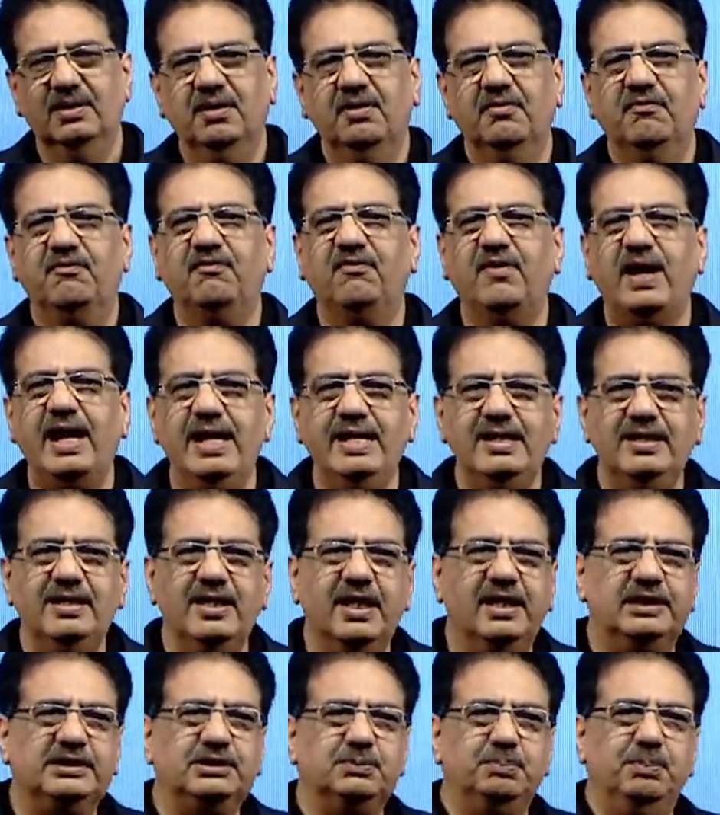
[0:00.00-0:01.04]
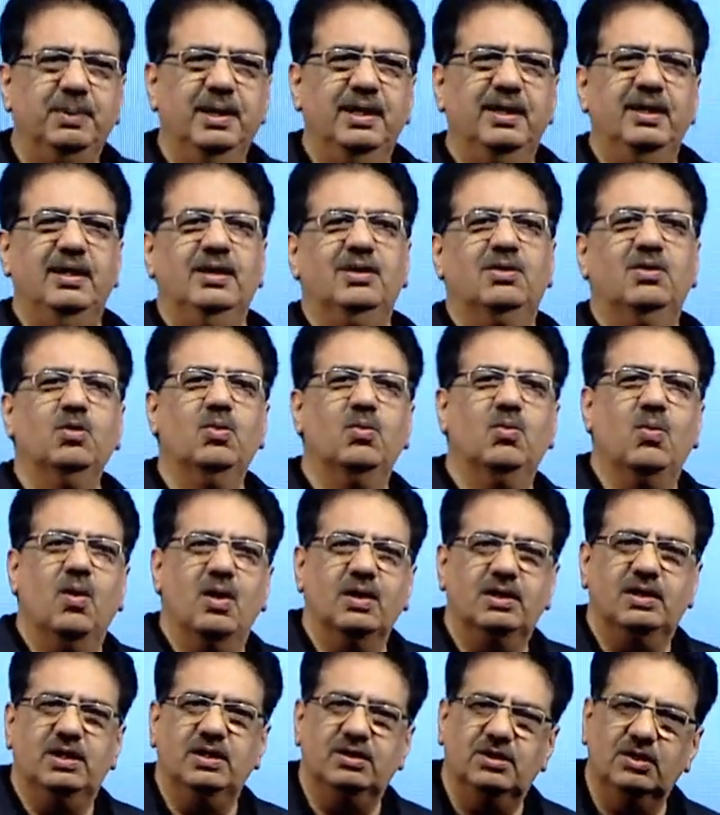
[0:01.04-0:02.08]
Find that spirit who
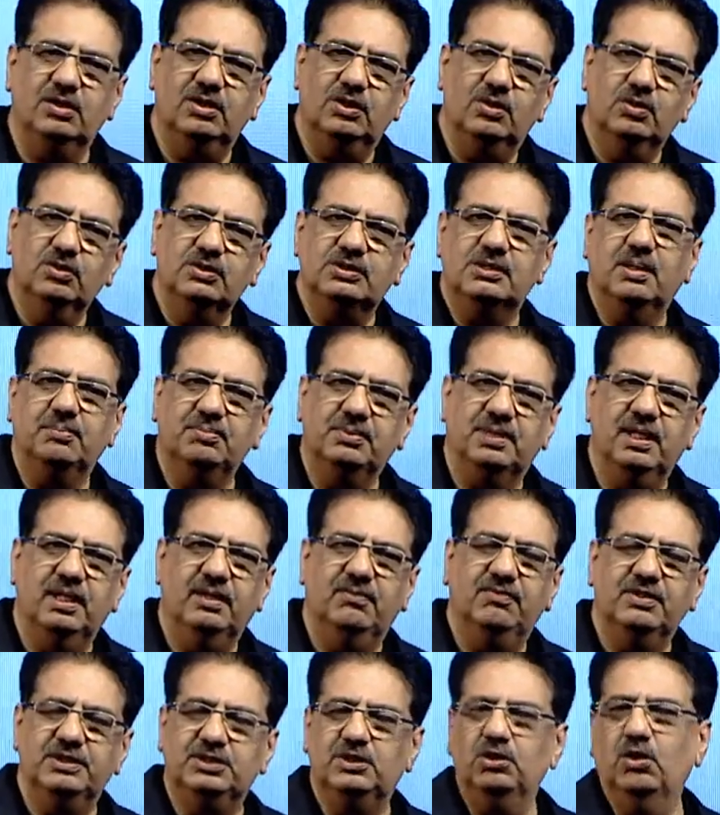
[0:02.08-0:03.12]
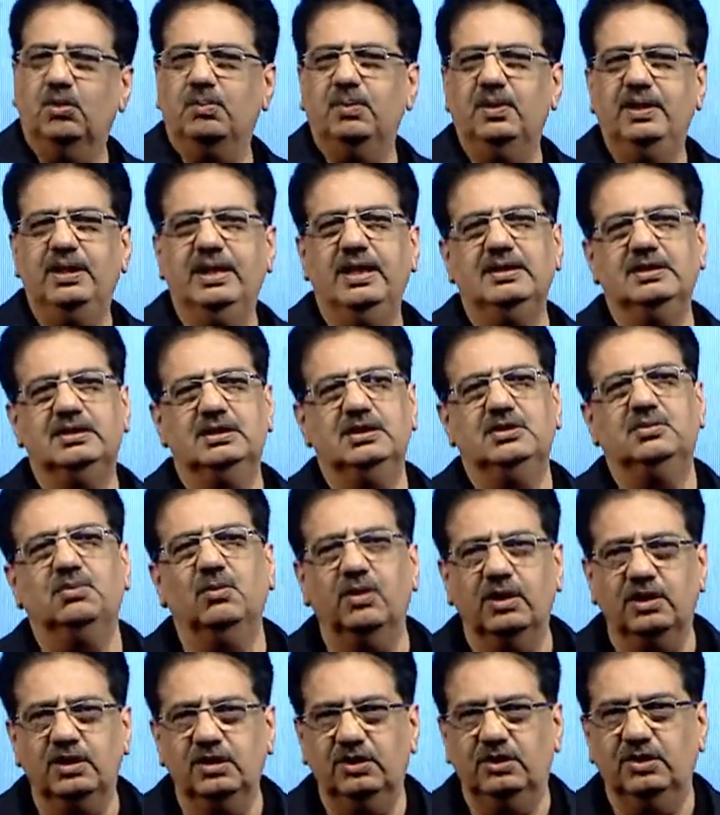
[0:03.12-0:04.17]
wanted to do something which nobody else has
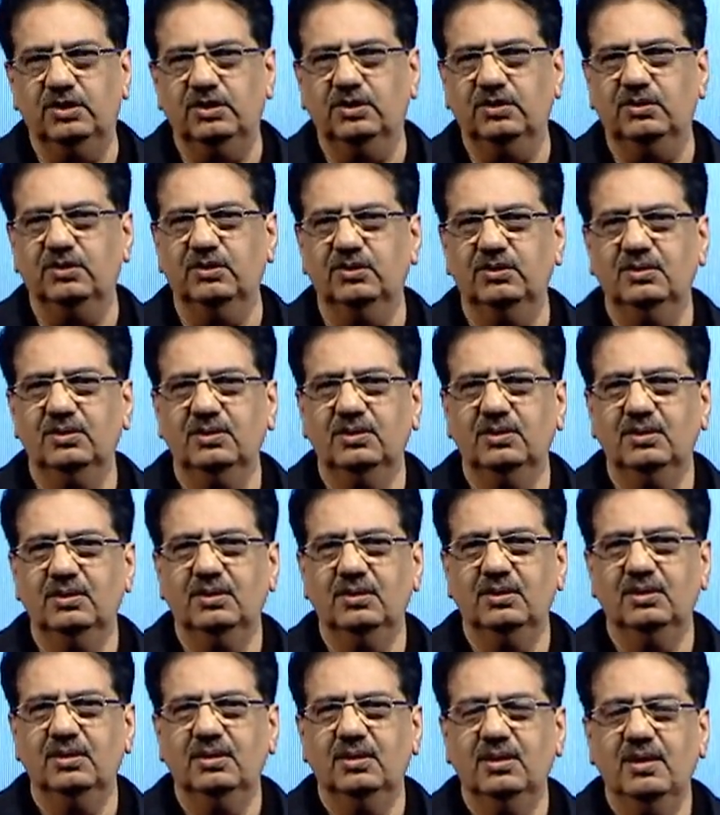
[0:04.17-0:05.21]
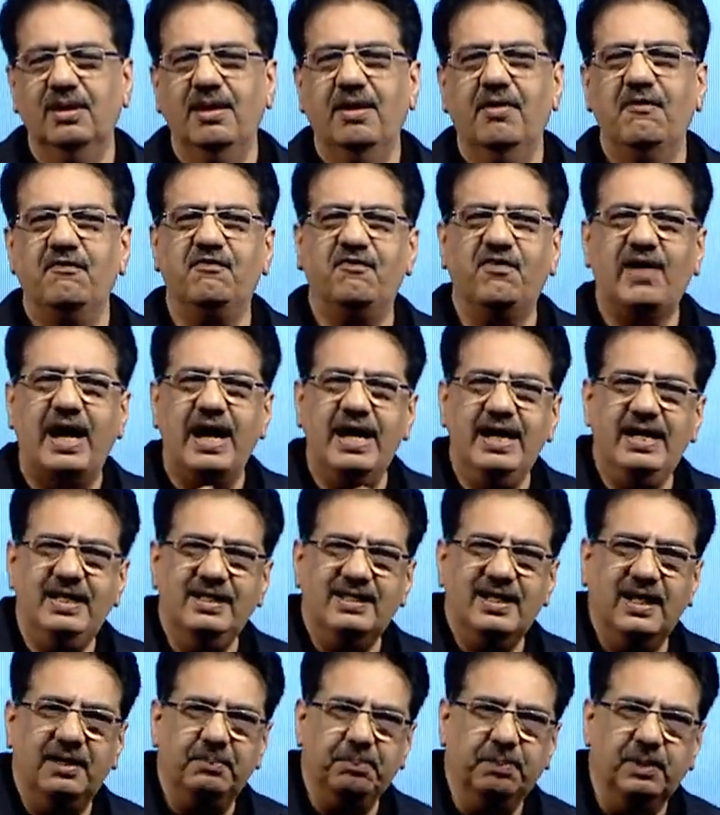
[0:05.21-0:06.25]
wanted to do. Find
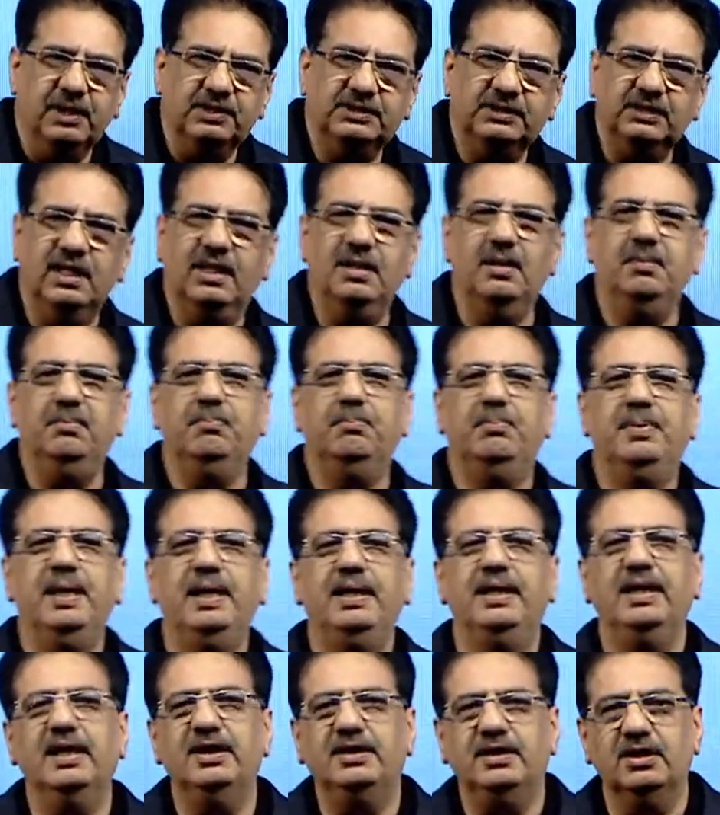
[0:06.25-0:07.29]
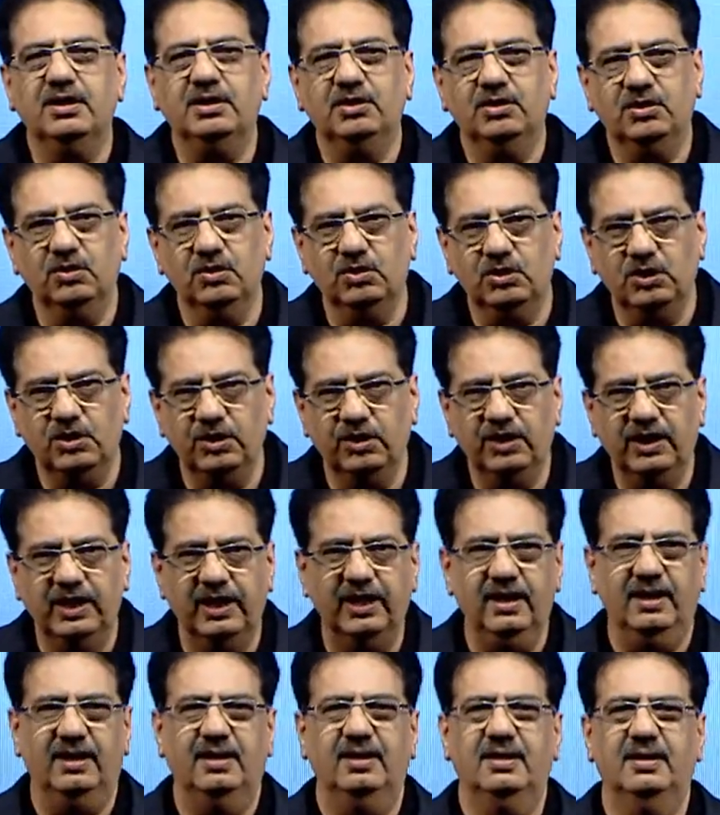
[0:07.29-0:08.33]
that person and bring it to
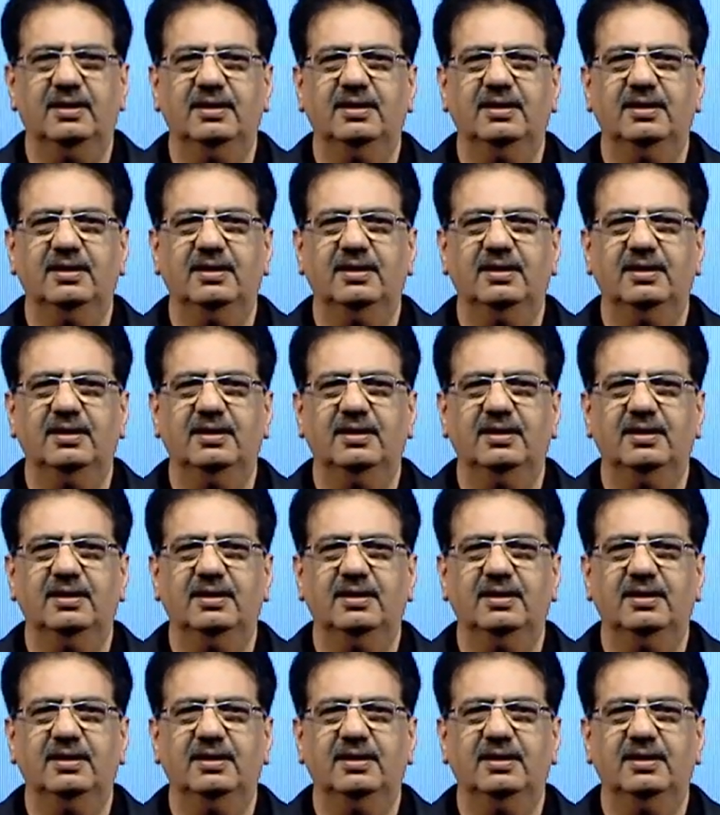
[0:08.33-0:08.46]
today.